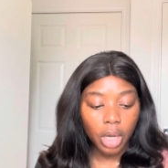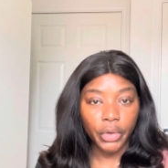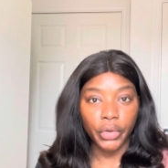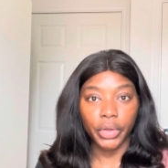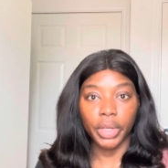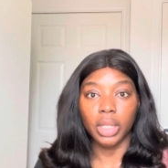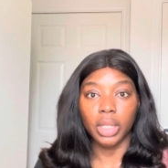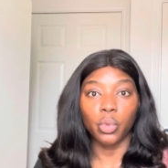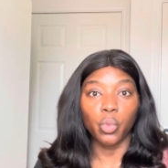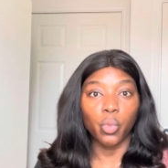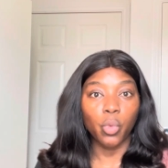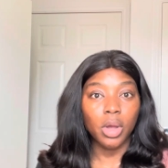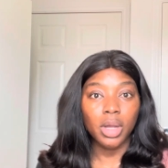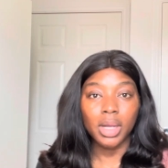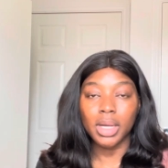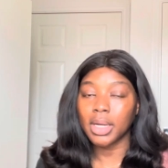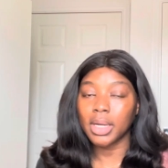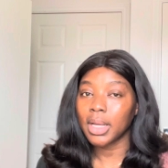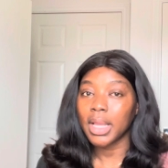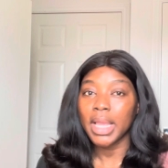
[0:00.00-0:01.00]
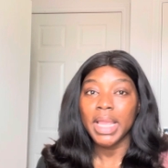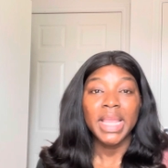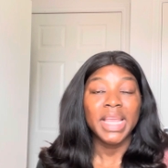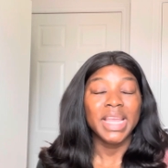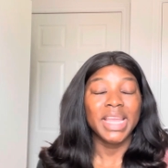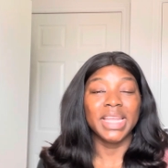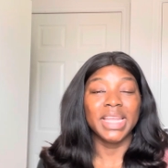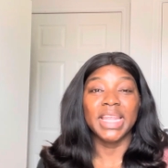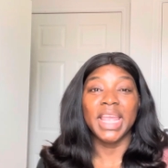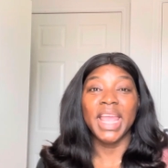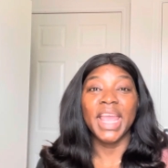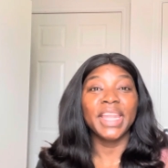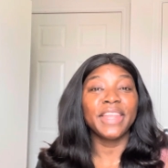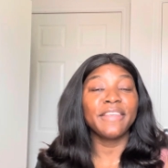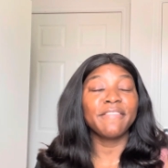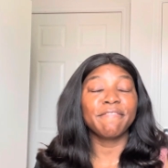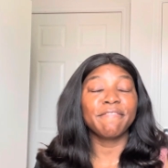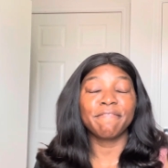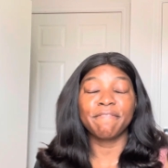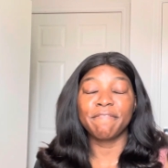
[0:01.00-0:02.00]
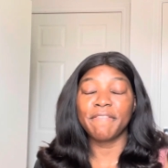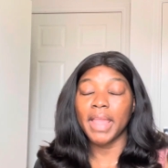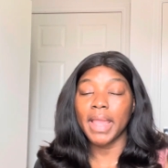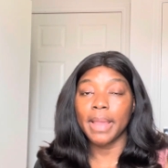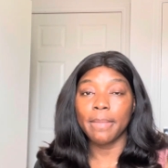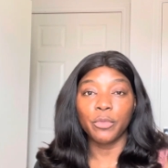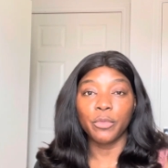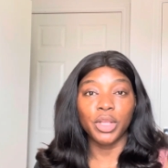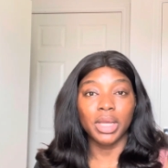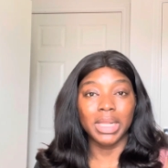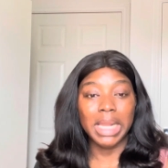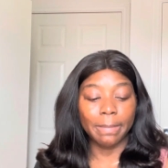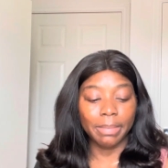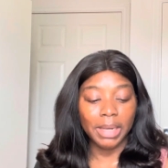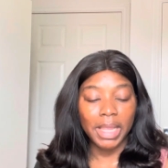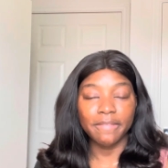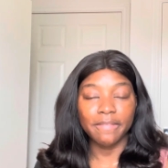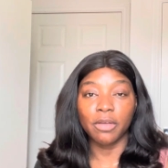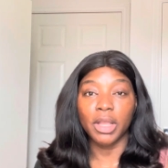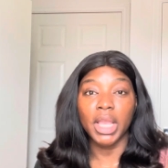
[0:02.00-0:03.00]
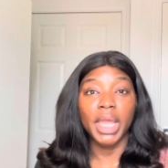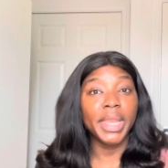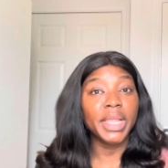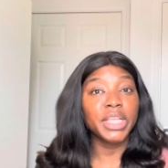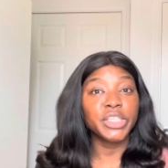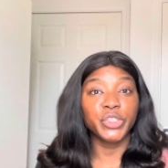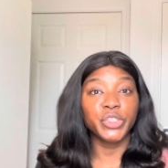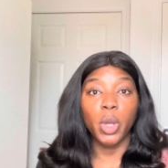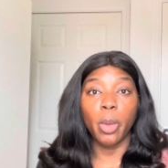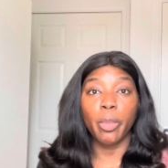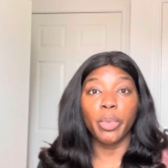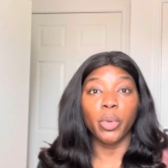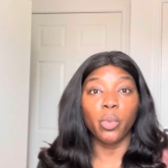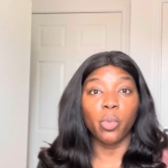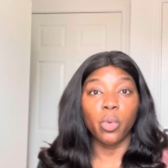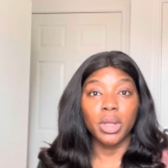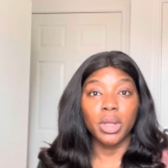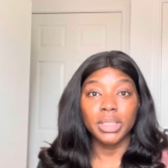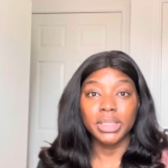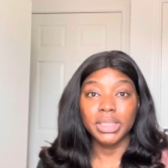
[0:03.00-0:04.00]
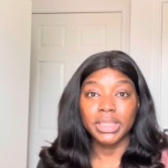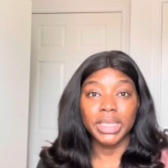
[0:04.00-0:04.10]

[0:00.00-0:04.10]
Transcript: You can work in any firm, you can apply for any job you want,